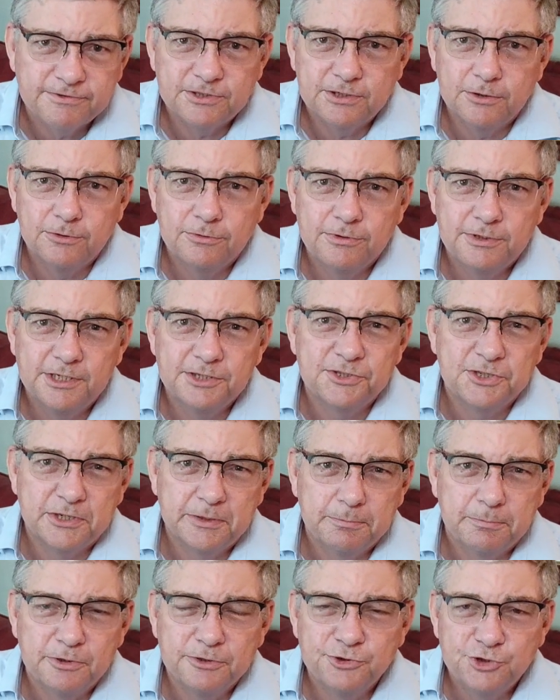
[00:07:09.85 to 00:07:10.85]
So
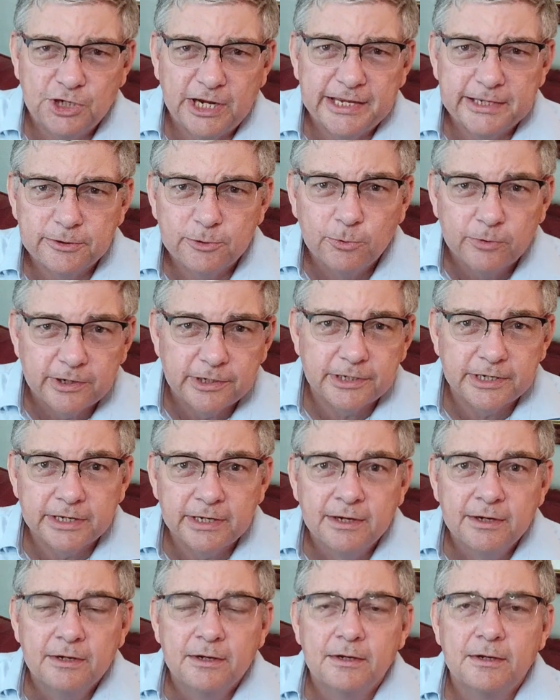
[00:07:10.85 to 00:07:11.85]
December, January,
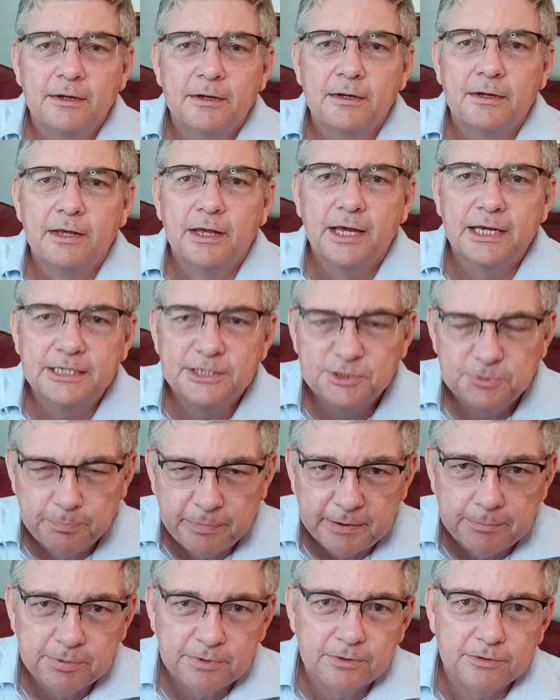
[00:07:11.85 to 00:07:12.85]
as
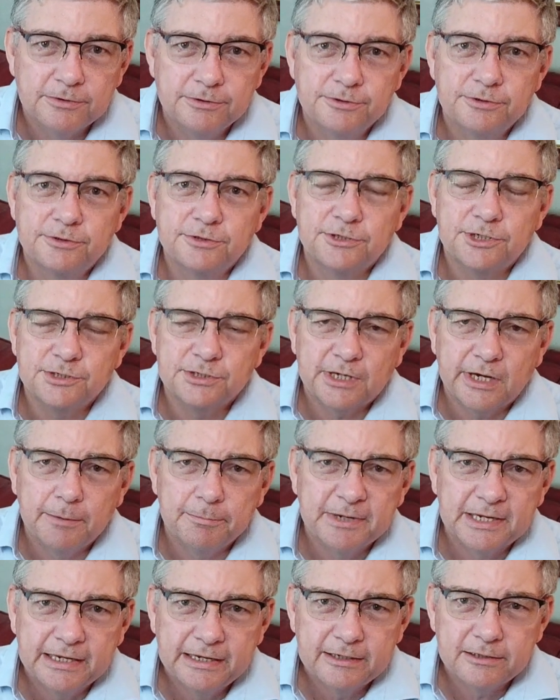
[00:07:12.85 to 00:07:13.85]
people are just
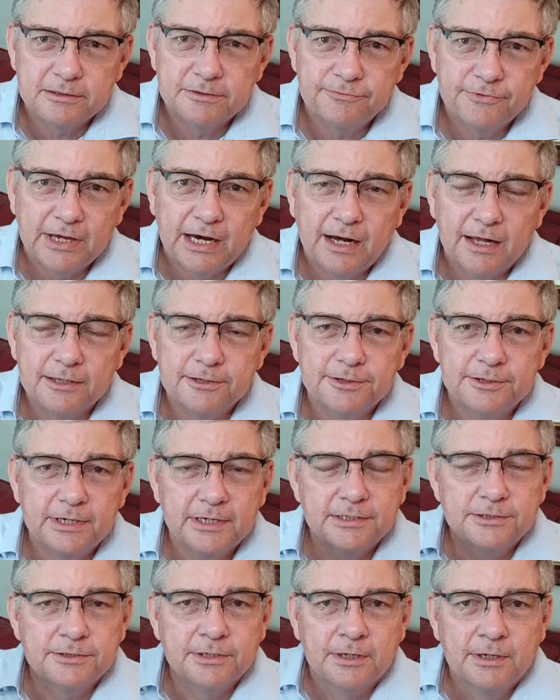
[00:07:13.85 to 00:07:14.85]
coming out of the
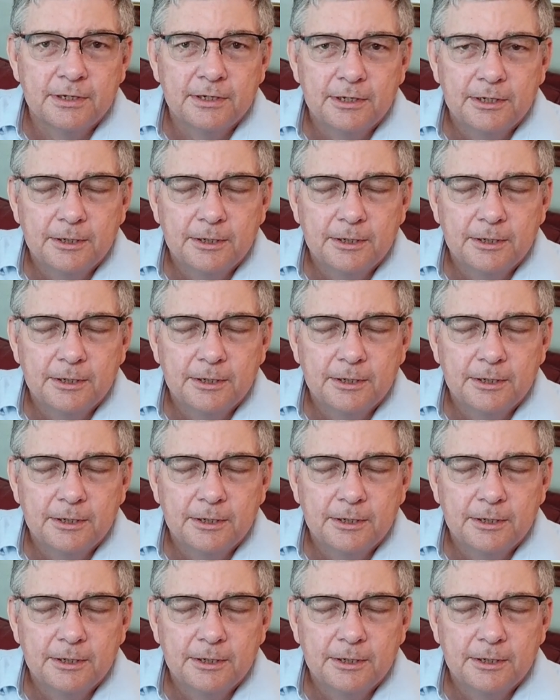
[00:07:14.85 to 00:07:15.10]
holidays.